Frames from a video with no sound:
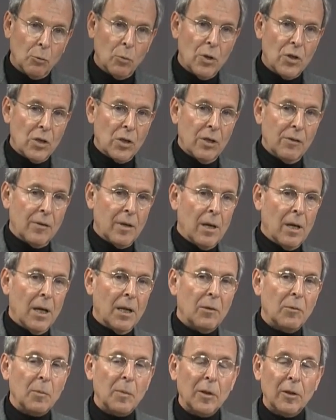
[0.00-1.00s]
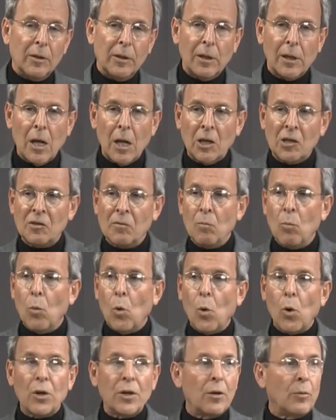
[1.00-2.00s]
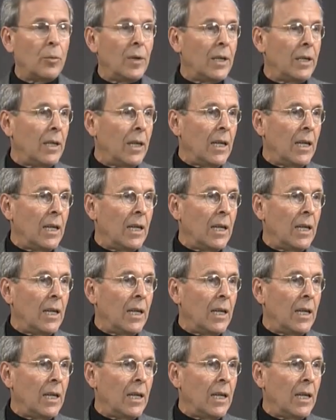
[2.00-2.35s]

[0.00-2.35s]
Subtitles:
which is $100 billion more than we